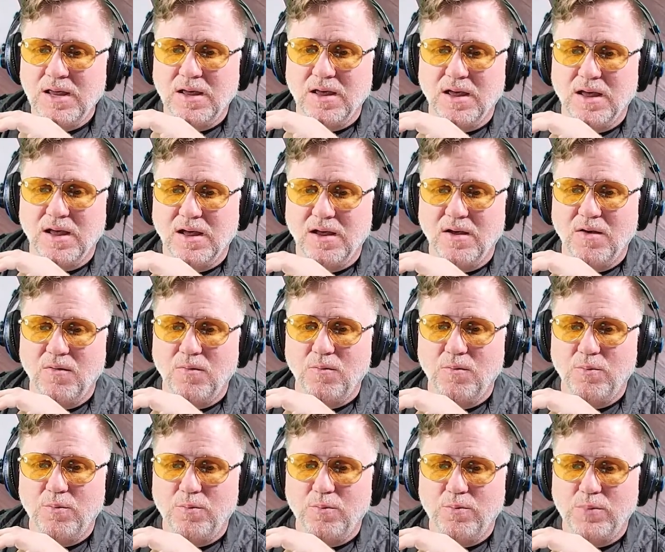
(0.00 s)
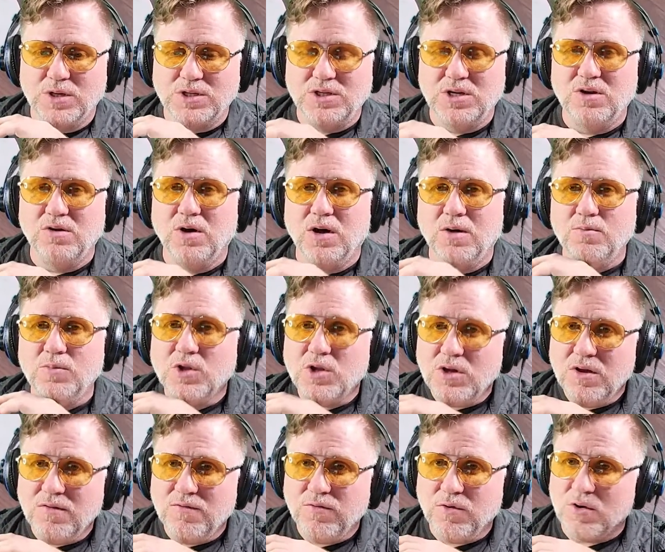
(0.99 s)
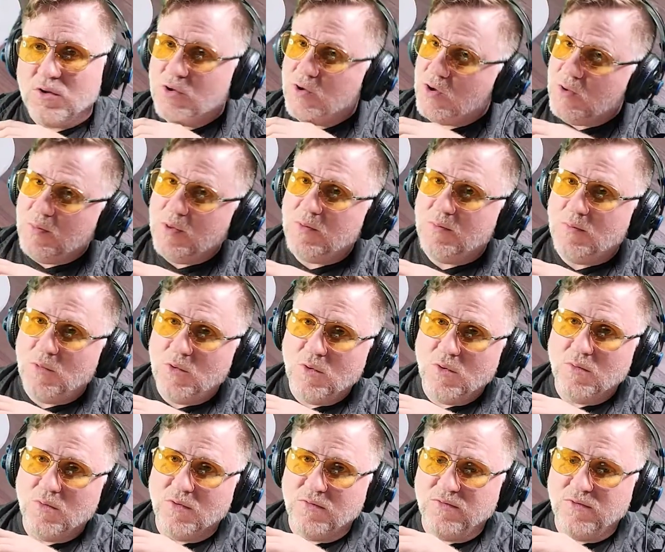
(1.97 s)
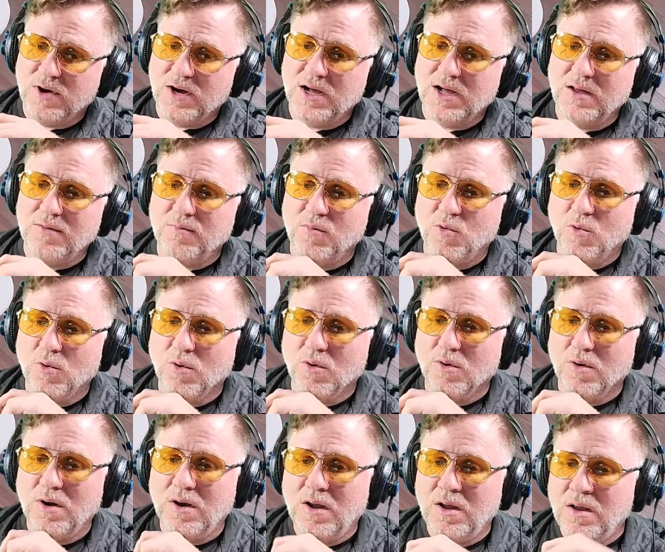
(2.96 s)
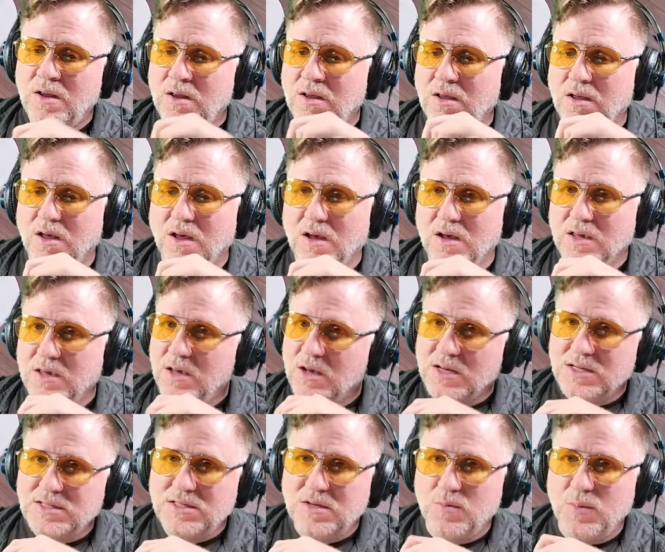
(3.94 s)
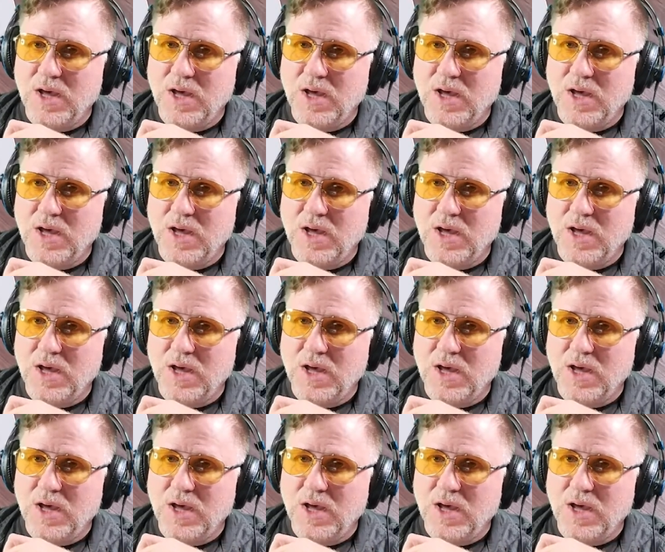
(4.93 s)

But you know, I'm looking for a little bit more refined, more custom